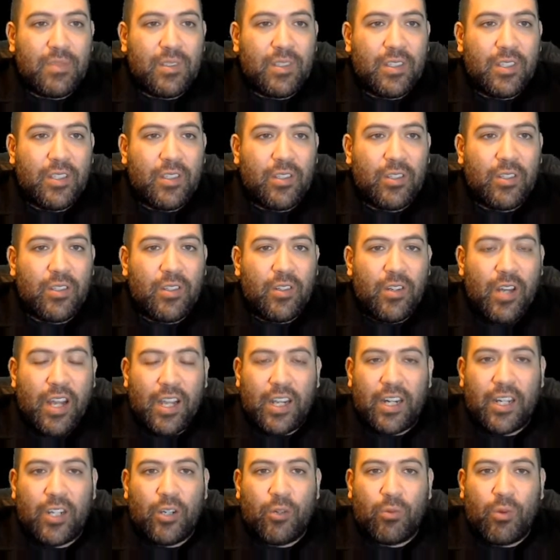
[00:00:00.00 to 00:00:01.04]
You're not
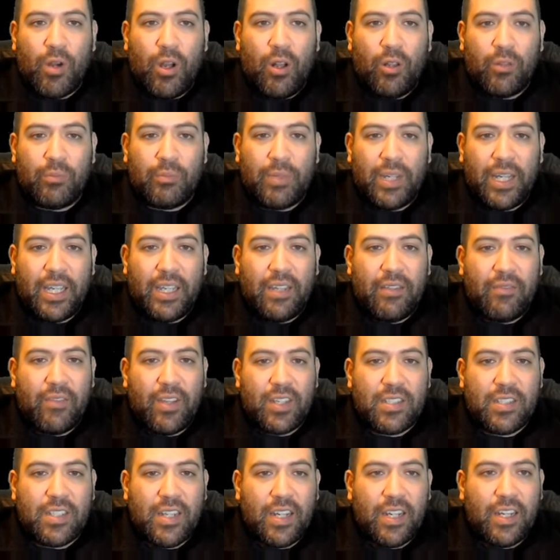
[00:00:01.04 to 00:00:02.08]
going to go wrong by
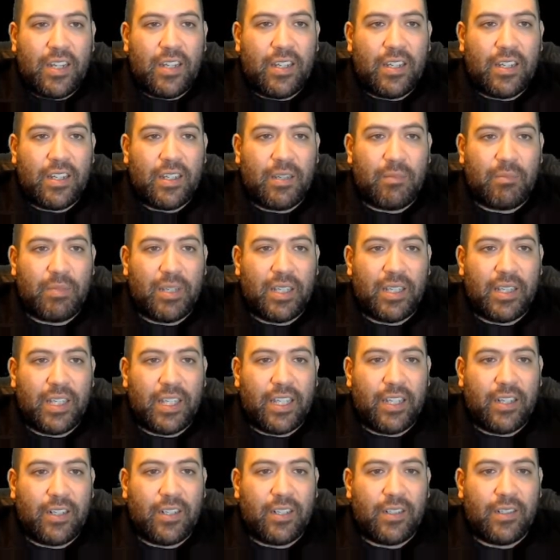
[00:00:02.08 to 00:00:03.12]
investing completely
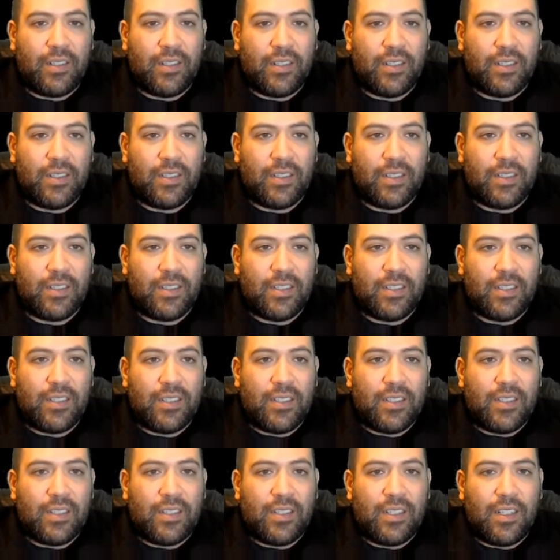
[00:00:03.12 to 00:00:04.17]
in her.
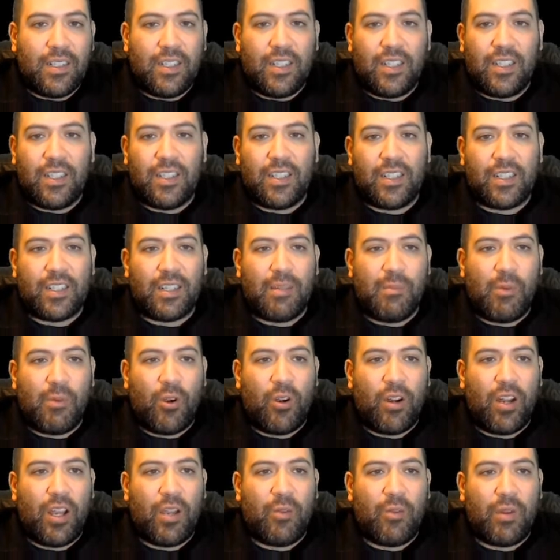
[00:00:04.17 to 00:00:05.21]

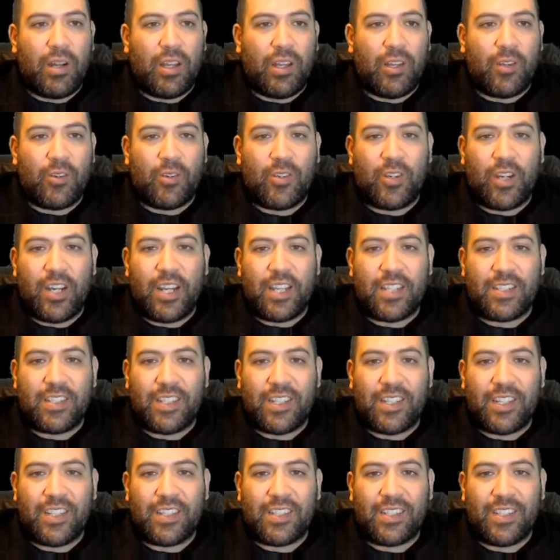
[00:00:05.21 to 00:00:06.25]
Gamora, I went a little
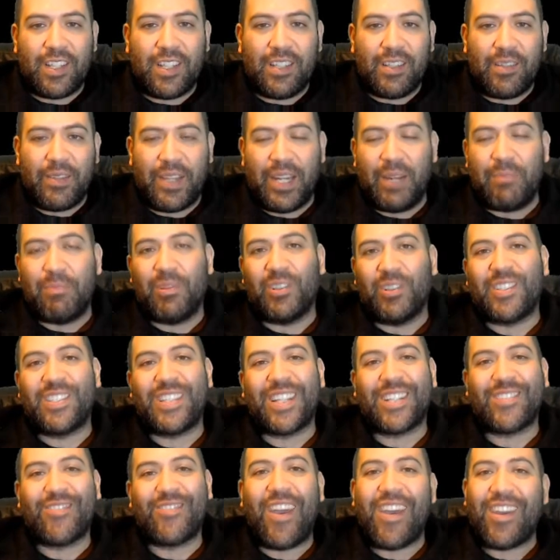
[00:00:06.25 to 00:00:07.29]
crazy because, I mean, I pulled a
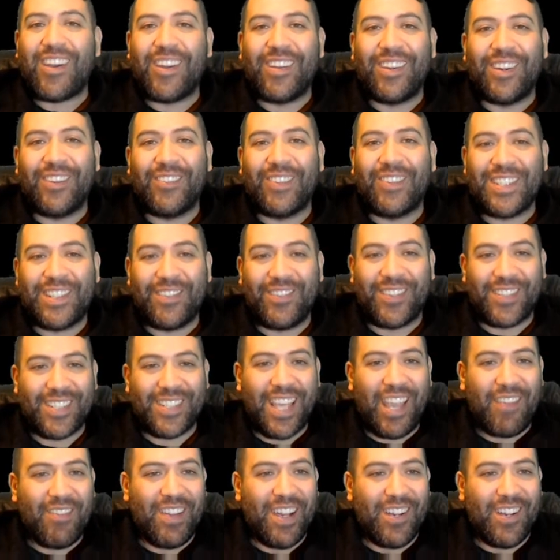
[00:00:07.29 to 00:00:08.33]
6 red on her when she first
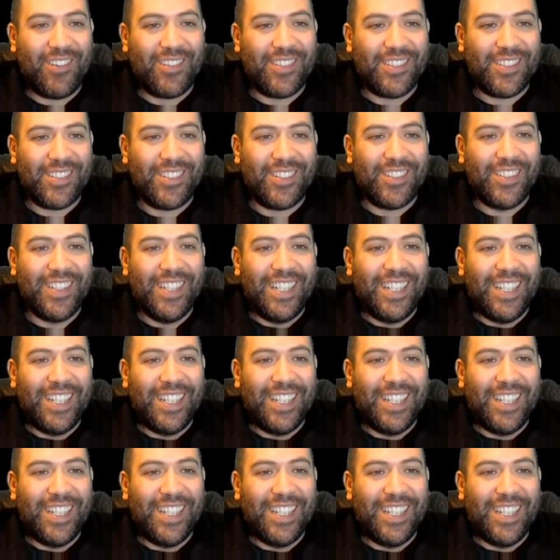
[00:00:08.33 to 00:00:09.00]
came out, so